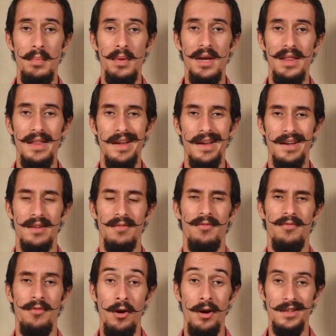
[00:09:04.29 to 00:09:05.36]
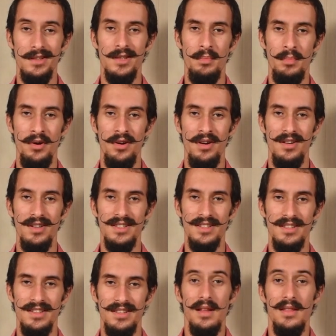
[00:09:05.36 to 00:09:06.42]
builder for
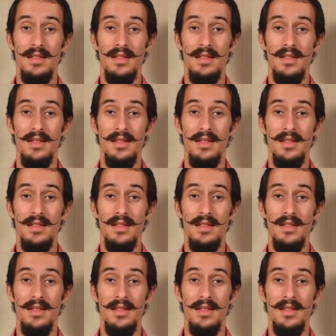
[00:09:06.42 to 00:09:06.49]
entrepreneurs.